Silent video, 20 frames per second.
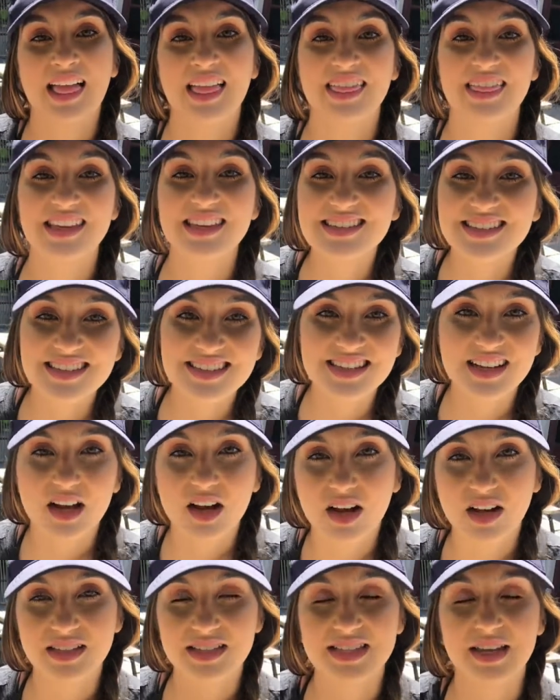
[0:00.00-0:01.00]
This is a
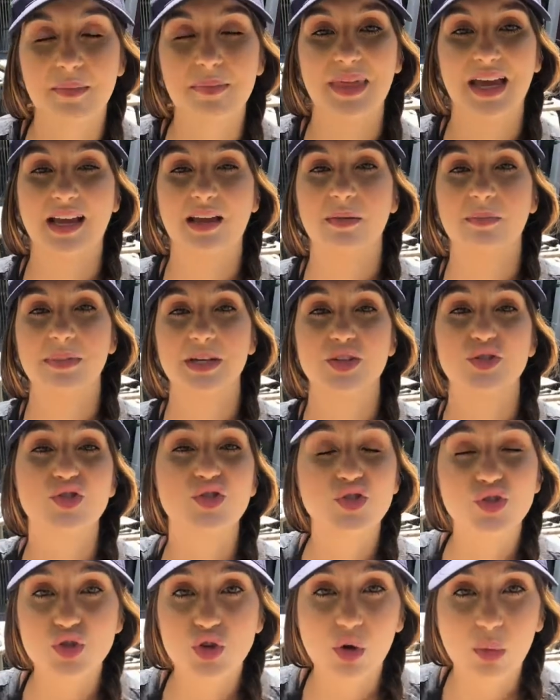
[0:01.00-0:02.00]
concept that can be
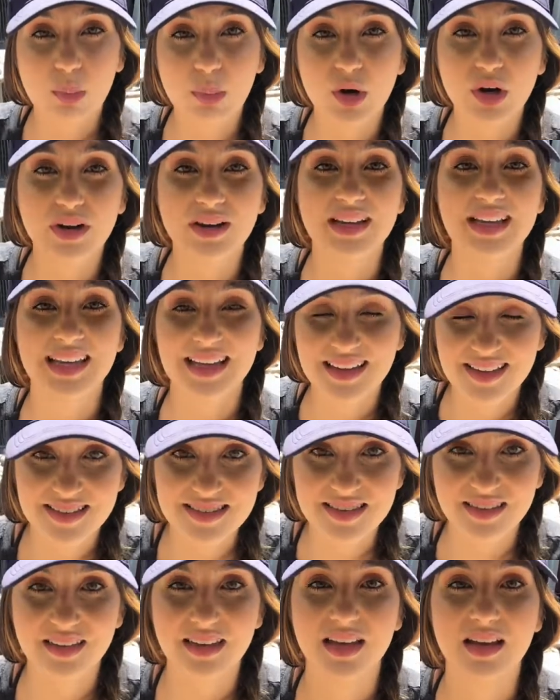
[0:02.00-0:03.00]
super
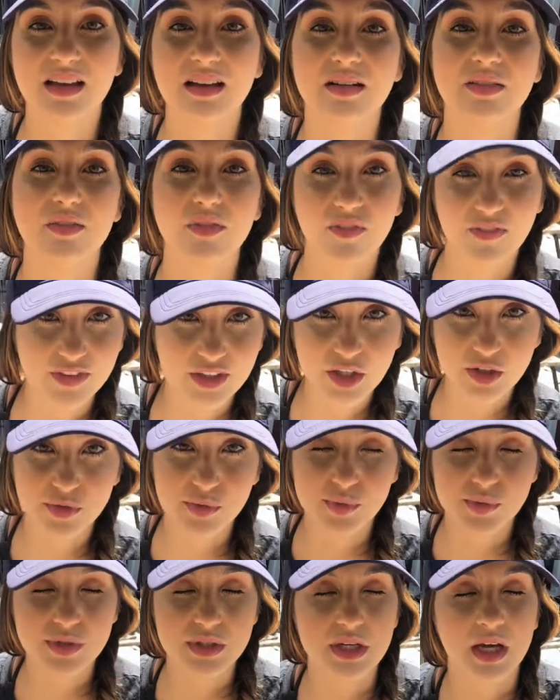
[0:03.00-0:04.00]
easily confused.